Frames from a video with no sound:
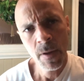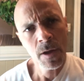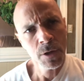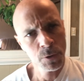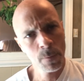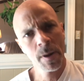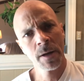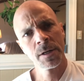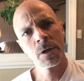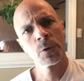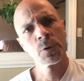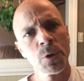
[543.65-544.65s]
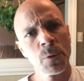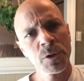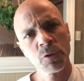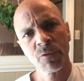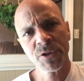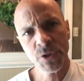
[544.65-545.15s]
your body goes its
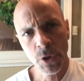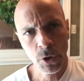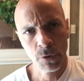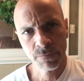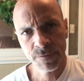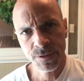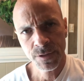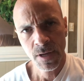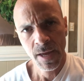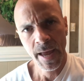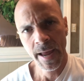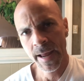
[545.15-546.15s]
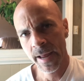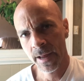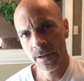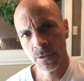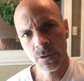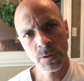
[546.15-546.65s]
reserves
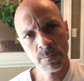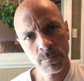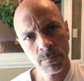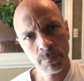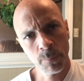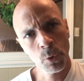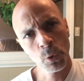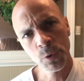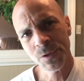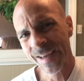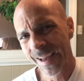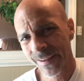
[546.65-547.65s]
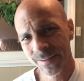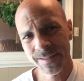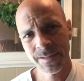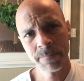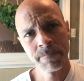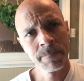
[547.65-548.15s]
and pulls
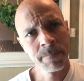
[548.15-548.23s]
calcium